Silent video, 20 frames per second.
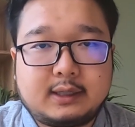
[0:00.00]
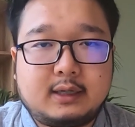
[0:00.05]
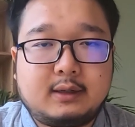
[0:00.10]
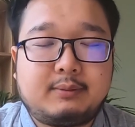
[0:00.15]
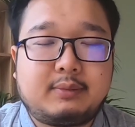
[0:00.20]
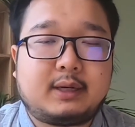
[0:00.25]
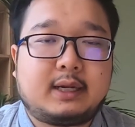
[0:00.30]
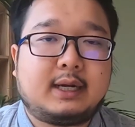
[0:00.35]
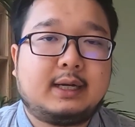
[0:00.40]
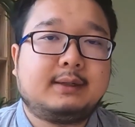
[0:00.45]
can
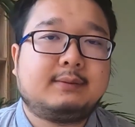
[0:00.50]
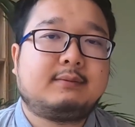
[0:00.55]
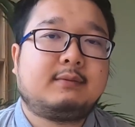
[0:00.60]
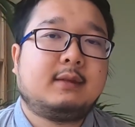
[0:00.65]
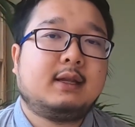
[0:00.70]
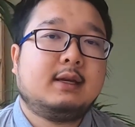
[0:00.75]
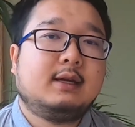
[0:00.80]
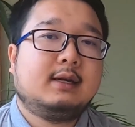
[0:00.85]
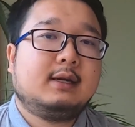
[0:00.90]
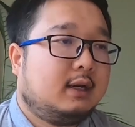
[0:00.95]
apply.
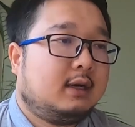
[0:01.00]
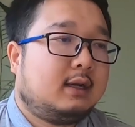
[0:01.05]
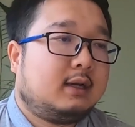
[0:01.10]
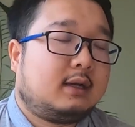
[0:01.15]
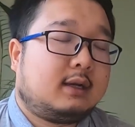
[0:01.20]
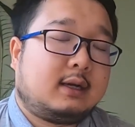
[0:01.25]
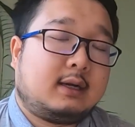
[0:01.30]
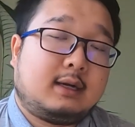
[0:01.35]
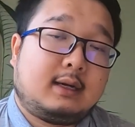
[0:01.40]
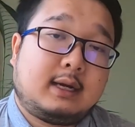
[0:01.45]

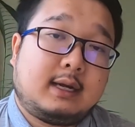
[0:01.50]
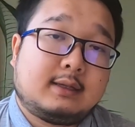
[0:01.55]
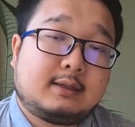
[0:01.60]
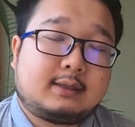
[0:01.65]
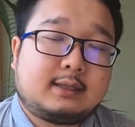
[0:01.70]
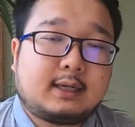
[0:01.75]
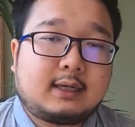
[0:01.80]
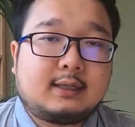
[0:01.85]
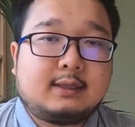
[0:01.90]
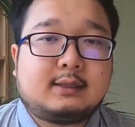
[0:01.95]
And
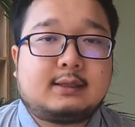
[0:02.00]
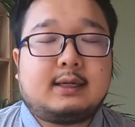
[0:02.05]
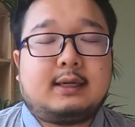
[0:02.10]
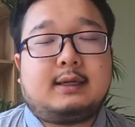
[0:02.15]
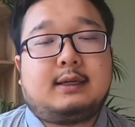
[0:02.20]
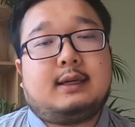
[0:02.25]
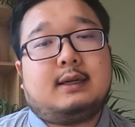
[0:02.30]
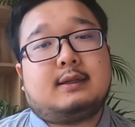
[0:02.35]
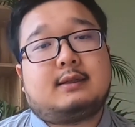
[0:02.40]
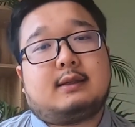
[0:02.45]
second
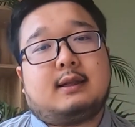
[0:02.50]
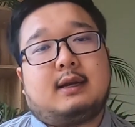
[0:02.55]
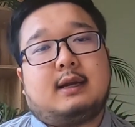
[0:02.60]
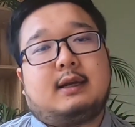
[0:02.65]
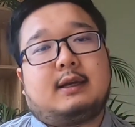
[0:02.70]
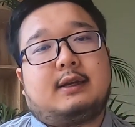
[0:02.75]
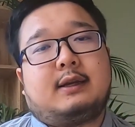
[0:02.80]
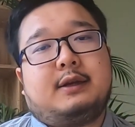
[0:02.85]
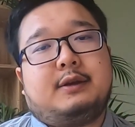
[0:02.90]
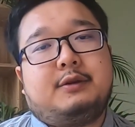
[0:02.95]
thing is
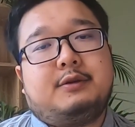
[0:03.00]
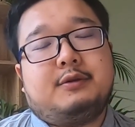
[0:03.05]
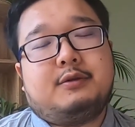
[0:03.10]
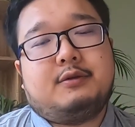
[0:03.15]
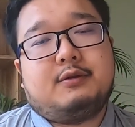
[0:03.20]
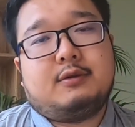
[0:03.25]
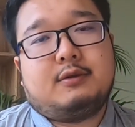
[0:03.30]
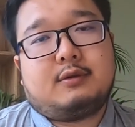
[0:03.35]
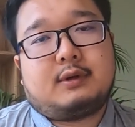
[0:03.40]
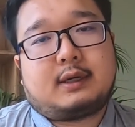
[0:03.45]
like
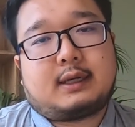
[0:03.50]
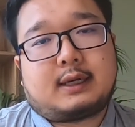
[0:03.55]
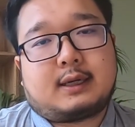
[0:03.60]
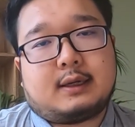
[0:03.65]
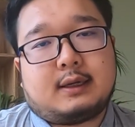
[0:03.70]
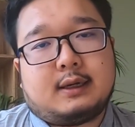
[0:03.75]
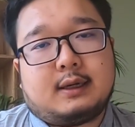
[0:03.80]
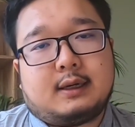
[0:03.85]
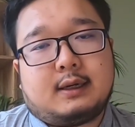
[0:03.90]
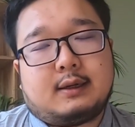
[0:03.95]
you
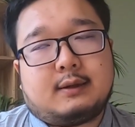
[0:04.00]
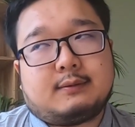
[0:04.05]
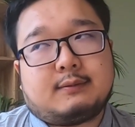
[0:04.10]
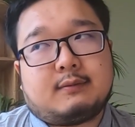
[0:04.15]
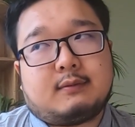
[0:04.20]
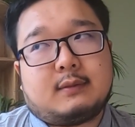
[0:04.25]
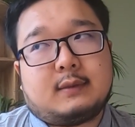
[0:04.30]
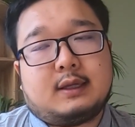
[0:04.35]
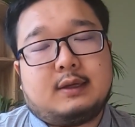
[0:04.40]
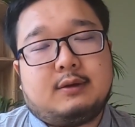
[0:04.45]

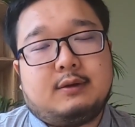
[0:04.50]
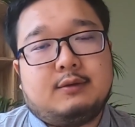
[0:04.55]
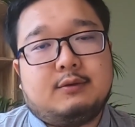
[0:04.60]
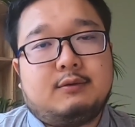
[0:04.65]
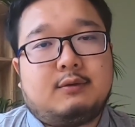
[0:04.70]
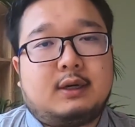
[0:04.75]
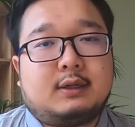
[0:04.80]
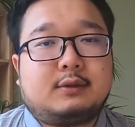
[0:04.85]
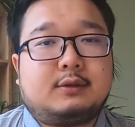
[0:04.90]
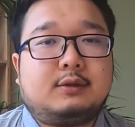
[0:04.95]

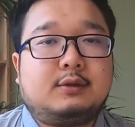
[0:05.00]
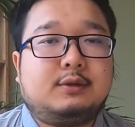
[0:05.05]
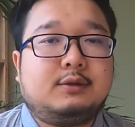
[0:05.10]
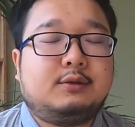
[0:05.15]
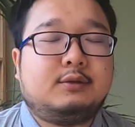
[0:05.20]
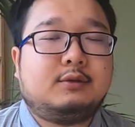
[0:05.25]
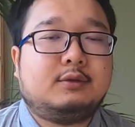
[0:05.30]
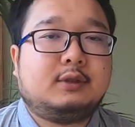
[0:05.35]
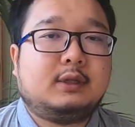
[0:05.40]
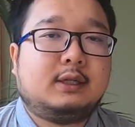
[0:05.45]
want
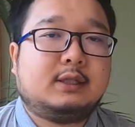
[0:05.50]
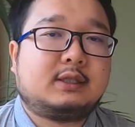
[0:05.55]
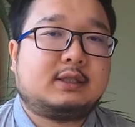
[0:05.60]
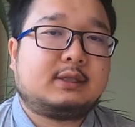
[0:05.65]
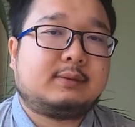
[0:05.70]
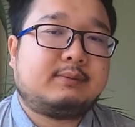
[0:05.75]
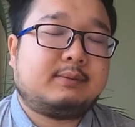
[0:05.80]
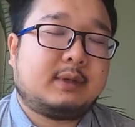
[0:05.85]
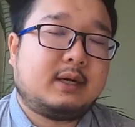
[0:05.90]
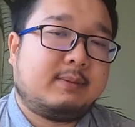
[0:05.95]
to,
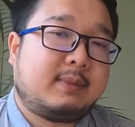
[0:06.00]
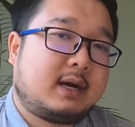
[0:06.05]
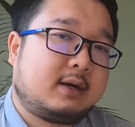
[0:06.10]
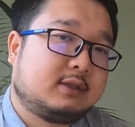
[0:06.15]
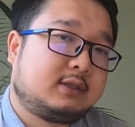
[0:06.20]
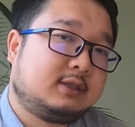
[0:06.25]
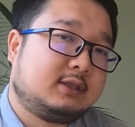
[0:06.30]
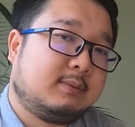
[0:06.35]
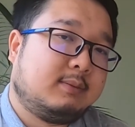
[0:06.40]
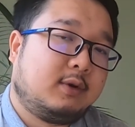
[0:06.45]
it's
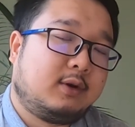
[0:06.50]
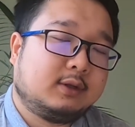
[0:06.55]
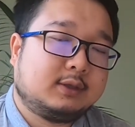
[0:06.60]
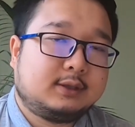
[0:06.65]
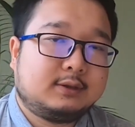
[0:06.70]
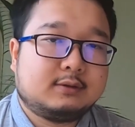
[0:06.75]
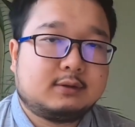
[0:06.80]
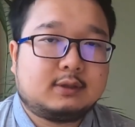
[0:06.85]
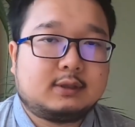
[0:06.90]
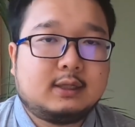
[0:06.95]
about the
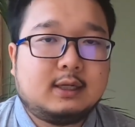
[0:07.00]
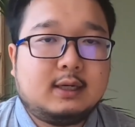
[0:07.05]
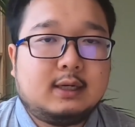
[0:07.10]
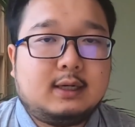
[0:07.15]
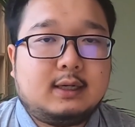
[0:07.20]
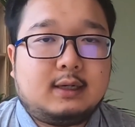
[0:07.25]
models.